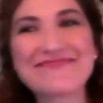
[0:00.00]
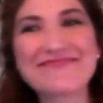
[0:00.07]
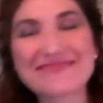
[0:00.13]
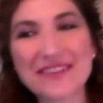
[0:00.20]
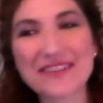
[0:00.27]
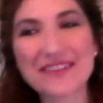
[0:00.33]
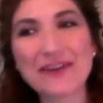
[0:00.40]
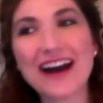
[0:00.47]

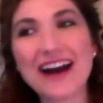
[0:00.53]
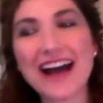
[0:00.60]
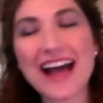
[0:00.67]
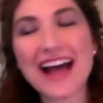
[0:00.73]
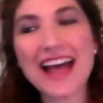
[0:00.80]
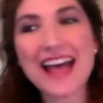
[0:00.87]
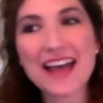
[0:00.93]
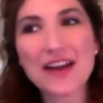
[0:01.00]
Well,
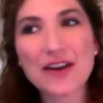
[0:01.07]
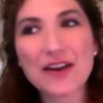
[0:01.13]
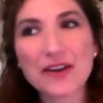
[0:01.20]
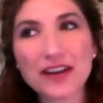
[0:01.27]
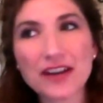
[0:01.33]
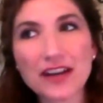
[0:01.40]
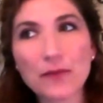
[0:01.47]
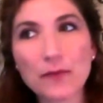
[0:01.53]
you
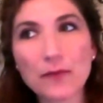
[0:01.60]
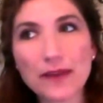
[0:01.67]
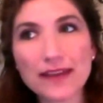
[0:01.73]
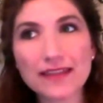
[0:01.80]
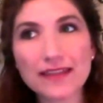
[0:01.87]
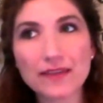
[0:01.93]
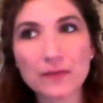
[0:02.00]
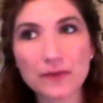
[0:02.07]
know,
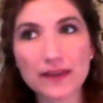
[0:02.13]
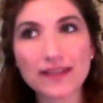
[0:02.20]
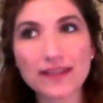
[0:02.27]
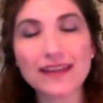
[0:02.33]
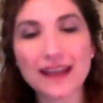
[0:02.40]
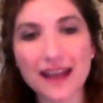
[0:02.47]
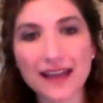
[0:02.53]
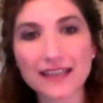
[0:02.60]
with the
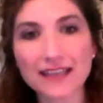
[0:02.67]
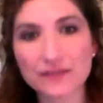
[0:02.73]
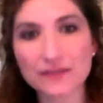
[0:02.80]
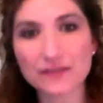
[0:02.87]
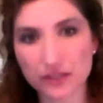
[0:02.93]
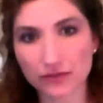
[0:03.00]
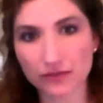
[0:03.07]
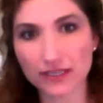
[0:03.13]
active
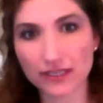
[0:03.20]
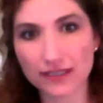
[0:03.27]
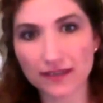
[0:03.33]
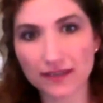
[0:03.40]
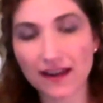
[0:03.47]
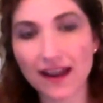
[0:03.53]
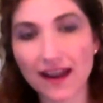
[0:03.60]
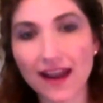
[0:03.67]
children
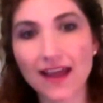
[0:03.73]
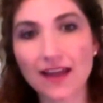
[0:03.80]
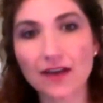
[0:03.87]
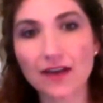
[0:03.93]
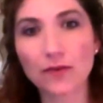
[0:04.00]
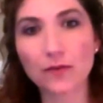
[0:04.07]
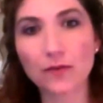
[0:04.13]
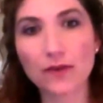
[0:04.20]
and
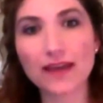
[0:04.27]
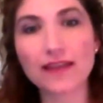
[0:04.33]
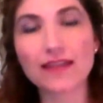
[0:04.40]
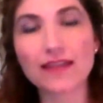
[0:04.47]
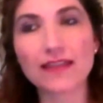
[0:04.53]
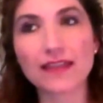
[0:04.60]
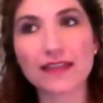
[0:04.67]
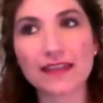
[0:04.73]
with
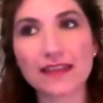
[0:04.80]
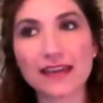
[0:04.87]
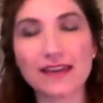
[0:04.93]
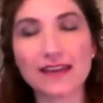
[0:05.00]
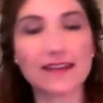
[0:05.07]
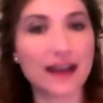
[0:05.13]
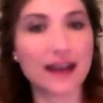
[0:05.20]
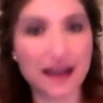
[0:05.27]
the
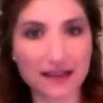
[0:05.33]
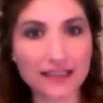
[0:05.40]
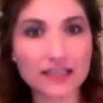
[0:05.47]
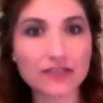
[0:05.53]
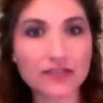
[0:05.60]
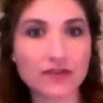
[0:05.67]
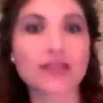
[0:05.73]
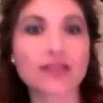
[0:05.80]
highly
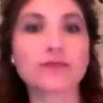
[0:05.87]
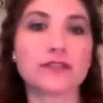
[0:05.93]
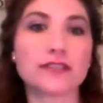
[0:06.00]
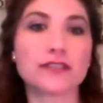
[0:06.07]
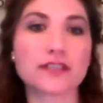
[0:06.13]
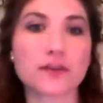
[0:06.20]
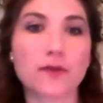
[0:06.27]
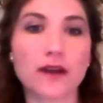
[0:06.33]
distractible and
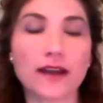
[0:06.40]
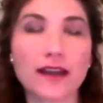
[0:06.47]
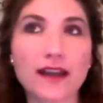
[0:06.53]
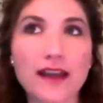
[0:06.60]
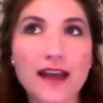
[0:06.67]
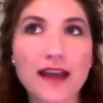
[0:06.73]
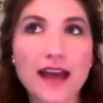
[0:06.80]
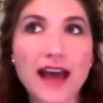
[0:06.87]
so on,
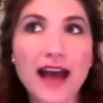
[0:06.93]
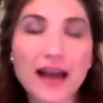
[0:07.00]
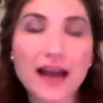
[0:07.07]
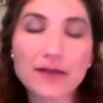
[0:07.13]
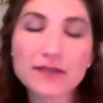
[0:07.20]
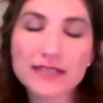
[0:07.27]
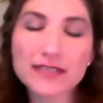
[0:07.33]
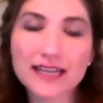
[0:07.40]
I was
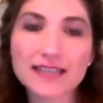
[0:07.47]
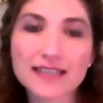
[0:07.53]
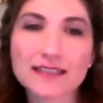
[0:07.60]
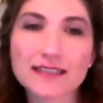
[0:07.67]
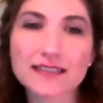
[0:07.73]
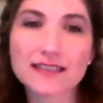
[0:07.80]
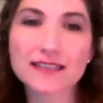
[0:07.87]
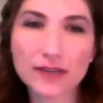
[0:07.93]
asked a
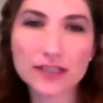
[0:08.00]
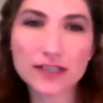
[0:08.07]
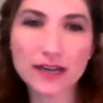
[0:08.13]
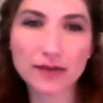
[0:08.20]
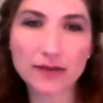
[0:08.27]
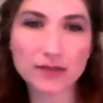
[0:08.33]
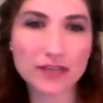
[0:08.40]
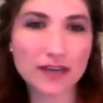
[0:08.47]
question. I was
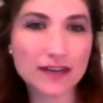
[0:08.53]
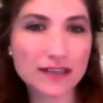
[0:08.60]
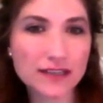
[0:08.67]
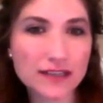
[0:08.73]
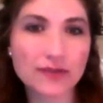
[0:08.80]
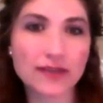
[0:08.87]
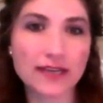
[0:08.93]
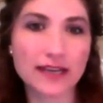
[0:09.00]
talking to a
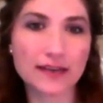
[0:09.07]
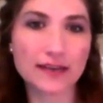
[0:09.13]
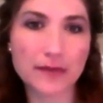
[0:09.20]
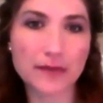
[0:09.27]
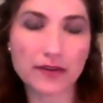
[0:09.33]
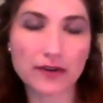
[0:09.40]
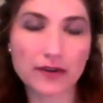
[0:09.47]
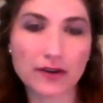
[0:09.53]
young
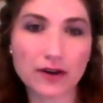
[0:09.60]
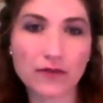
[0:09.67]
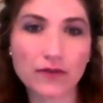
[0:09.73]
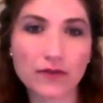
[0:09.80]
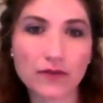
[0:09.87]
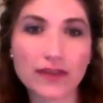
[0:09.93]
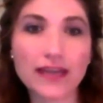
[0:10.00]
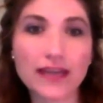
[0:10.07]
mother over
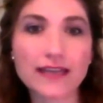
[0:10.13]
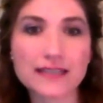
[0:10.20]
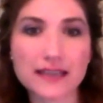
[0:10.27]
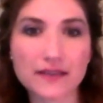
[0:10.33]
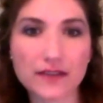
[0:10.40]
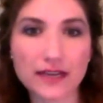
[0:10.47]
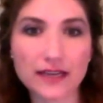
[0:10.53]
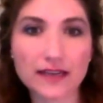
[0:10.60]

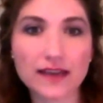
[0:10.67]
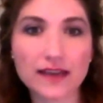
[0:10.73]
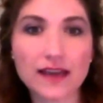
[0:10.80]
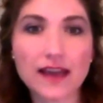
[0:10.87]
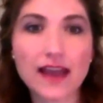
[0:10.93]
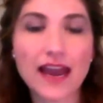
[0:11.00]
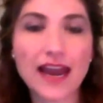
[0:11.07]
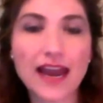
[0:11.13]
Thanksgiving,
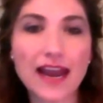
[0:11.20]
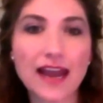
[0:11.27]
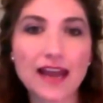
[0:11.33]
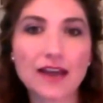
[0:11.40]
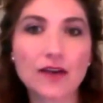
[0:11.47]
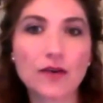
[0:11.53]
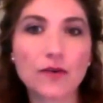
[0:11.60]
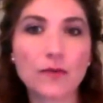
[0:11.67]
and
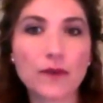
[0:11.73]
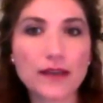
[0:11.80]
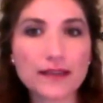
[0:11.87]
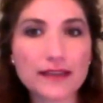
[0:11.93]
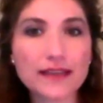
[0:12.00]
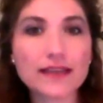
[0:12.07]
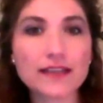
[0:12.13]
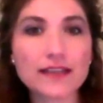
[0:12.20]
one thing
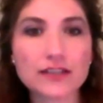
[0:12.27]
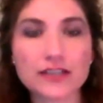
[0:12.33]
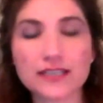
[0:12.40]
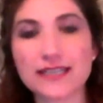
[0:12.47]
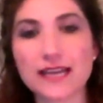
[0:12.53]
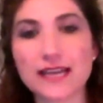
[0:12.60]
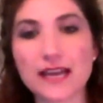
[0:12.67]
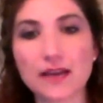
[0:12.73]
that she
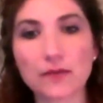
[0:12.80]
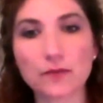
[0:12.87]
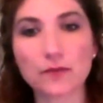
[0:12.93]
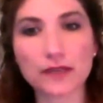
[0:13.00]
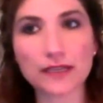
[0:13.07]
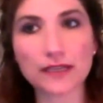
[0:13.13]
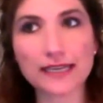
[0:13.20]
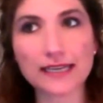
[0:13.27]
said
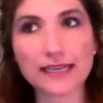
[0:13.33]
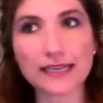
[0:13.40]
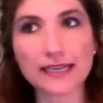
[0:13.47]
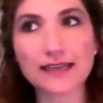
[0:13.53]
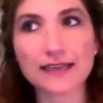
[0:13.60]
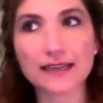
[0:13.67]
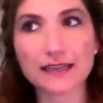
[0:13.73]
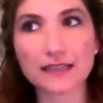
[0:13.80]
really
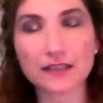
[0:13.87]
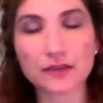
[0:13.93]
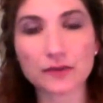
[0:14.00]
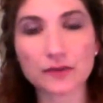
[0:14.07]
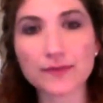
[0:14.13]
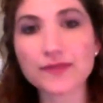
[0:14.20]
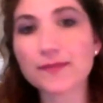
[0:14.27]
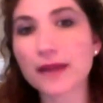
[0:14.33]
gripped
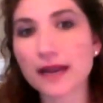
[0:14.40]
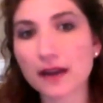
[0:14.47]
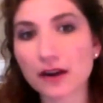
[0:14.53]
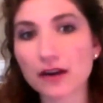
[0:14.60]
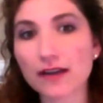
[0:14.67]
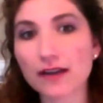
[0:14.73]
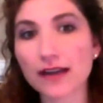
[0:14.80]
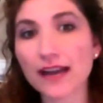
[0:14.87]
my heart, and
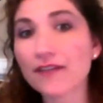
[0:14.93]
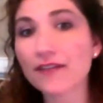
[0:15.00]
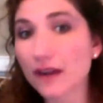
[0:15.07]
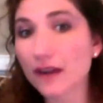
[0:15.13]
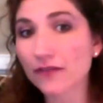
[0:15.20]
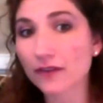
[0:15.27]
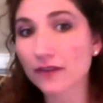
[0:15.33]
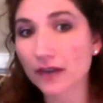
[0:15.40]
I have not
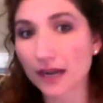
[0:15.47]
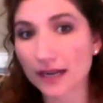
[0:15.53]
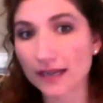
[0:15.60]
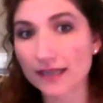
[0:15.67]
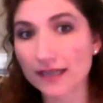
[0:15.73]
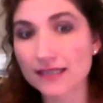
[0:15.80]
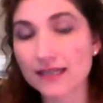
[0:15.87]
forgotten it.